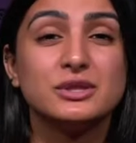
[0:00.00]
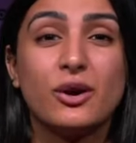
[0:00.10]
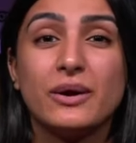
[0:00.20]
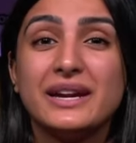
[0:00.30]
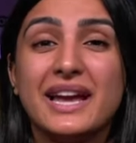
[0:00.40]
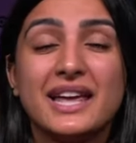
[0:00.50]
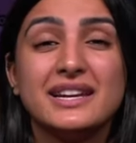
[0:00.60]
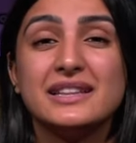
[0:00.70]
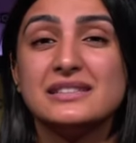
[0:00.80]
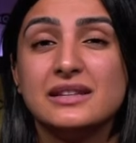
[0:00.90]
sorry,
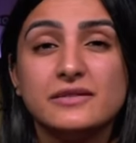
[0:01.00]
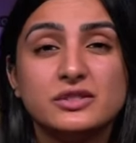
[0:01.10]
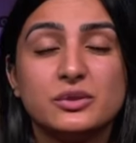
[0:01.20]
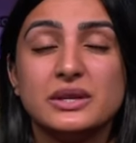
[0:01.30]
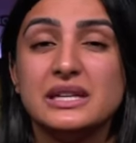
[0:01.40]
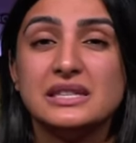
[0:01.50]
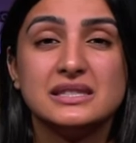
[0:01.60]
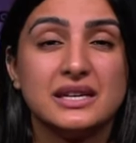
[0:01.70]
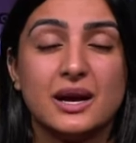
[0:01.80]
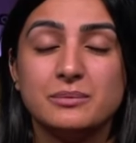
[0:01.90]
Canada. This love story
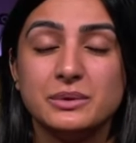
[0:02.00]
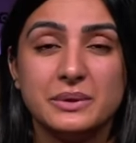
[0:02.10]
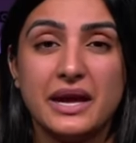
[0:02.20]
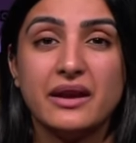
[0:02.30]
needs to come to an